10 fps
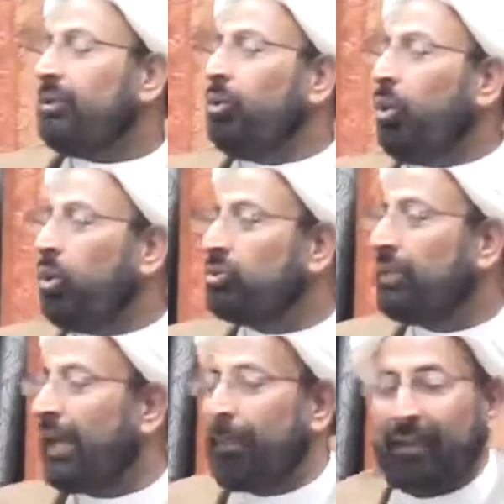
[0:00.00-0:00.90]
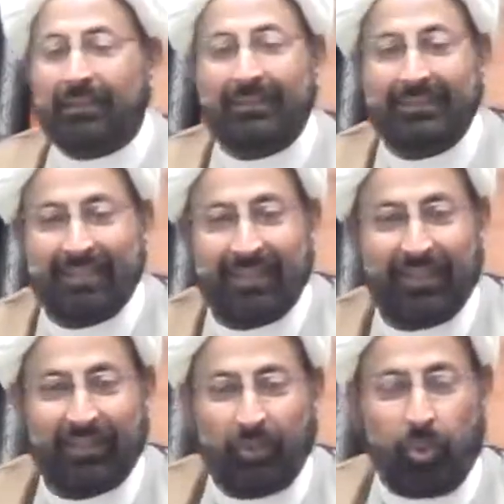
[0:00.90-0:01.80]
those rebels,
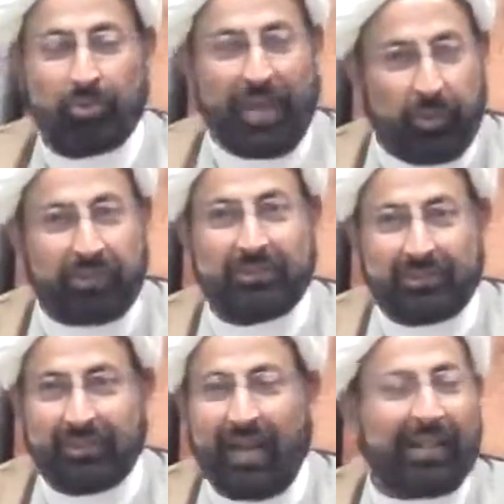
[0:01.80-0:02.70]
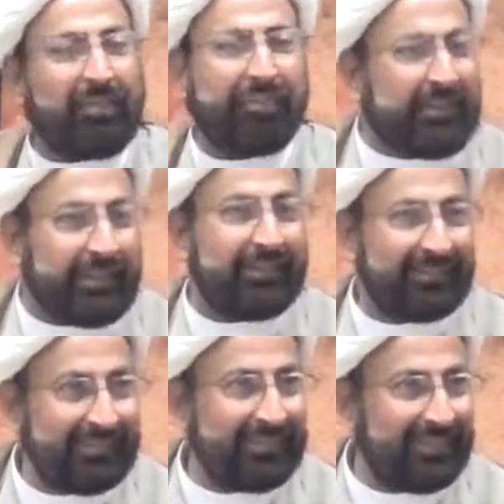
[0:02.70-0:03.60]
those terrorists got defeated.
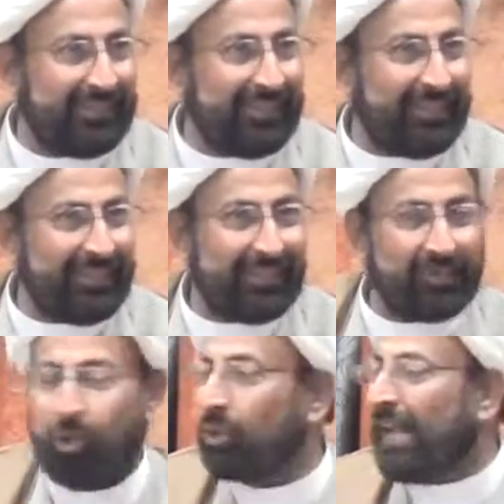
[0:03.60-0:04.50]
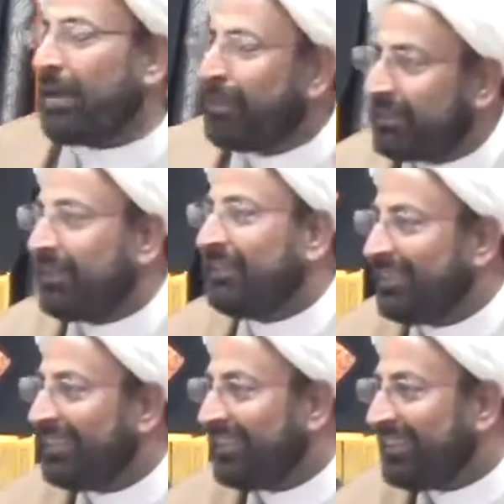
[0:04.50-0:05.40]
Those admitted
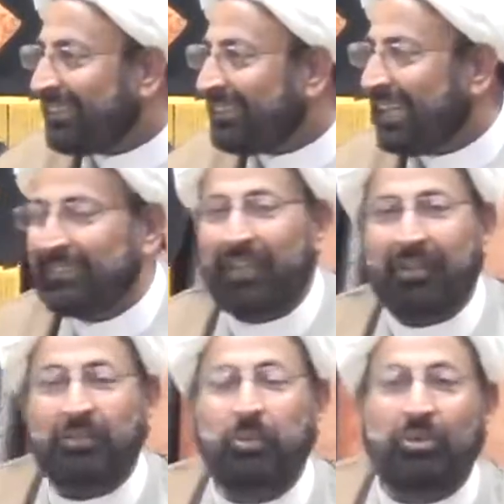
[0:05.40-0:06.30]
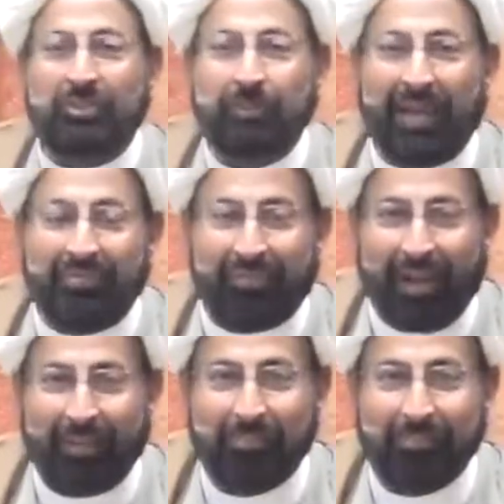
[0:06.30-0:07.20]
that there was good smell
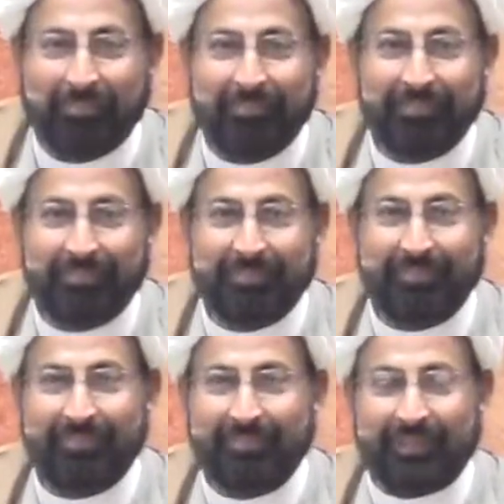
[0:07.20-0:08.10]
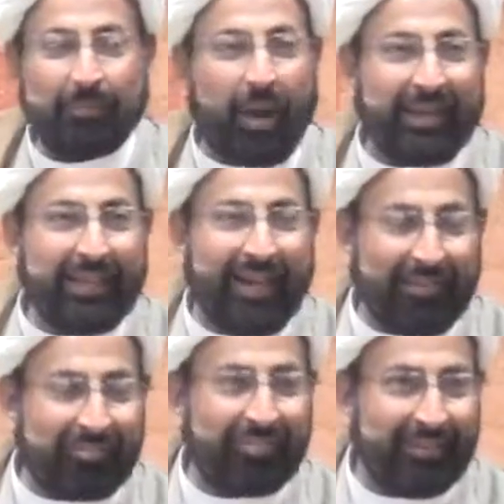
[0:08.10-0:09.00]
from the body
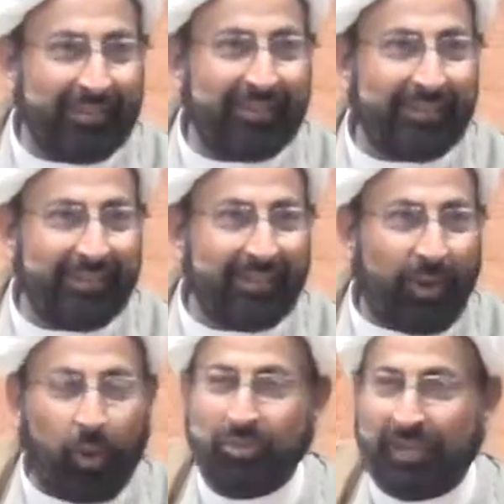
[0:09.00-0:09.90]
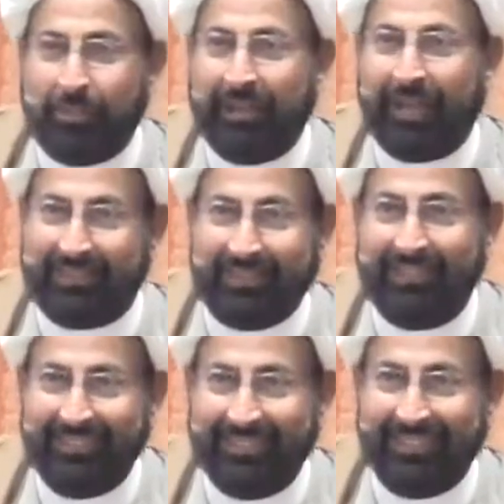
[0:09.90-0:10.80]
of Hujr ibn Adi,
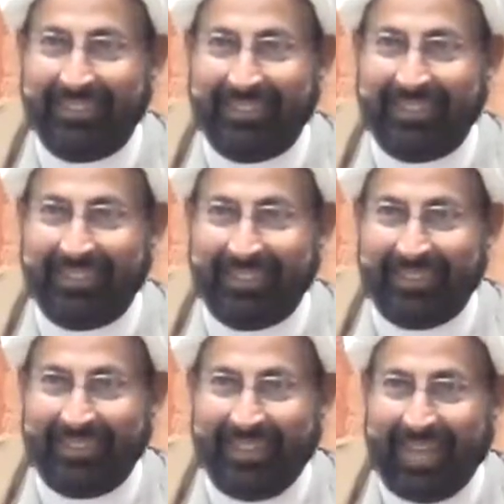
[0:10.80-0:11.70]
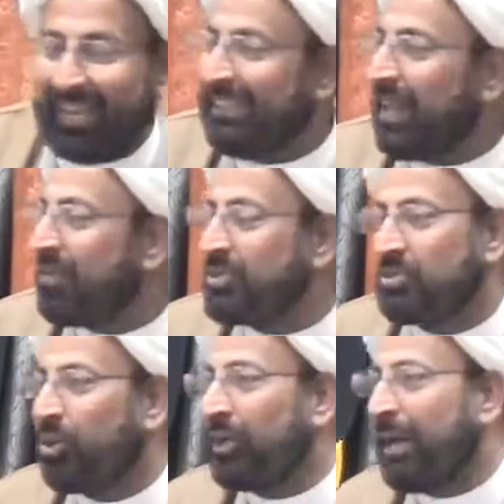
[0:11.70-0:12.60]
and there was
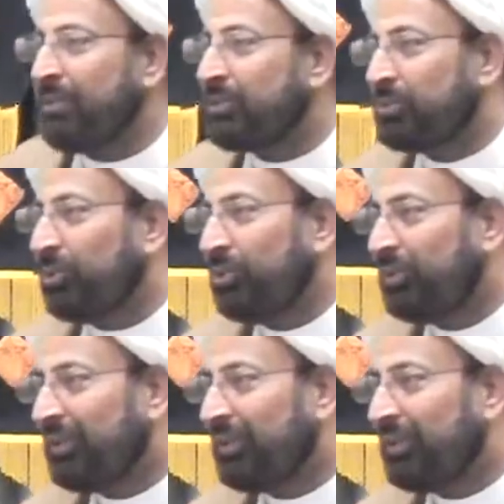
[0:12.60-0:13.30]
no damage to